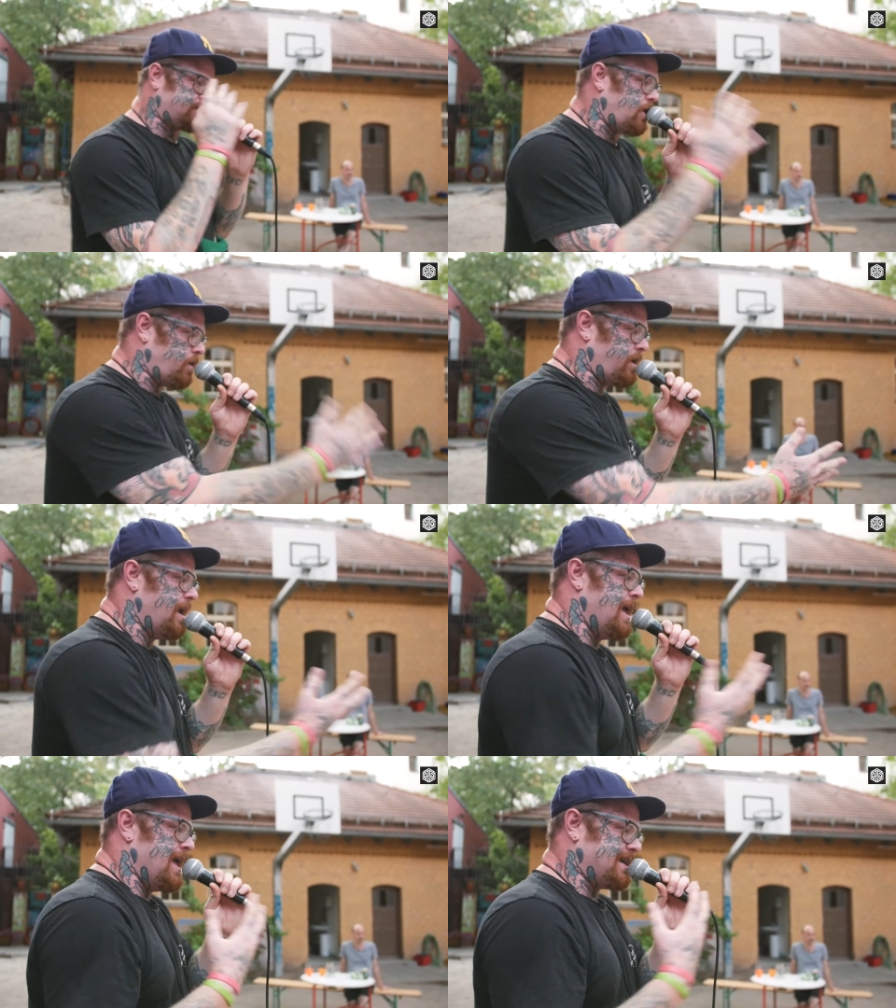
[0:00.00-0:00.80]
don't
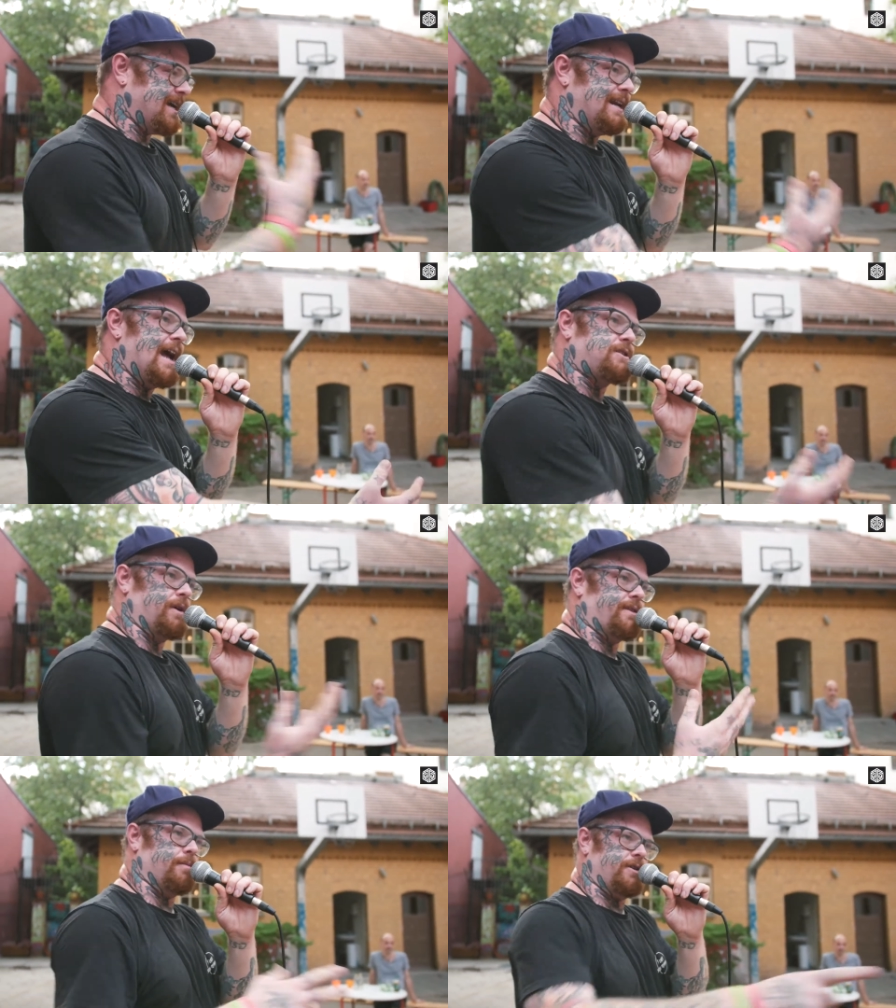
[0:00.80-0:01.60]
connect
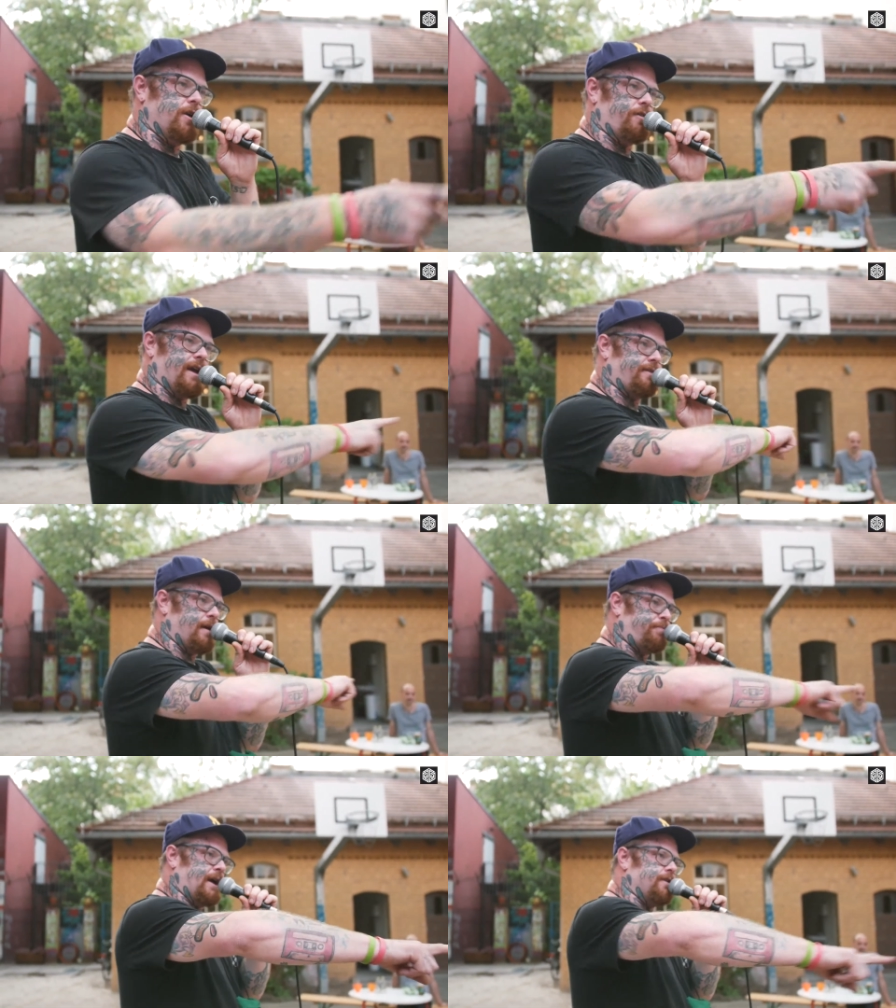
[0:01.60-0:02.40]
with them. You know, they they
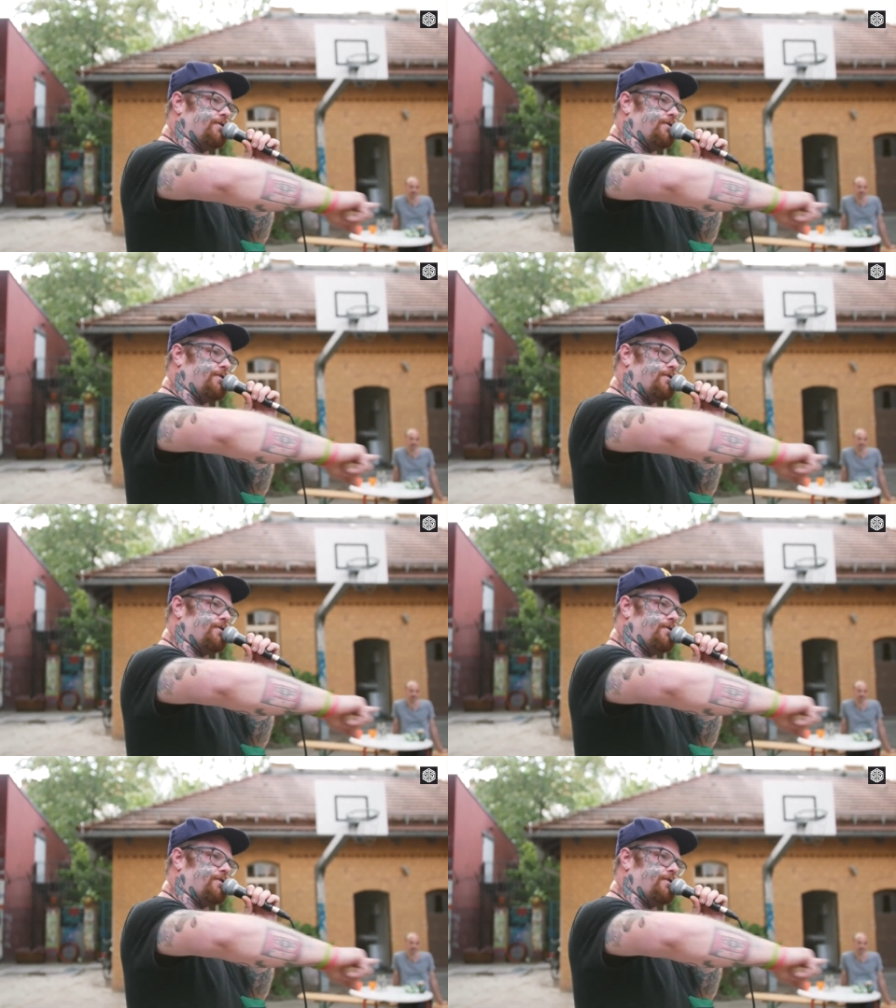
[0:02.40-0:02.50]
play the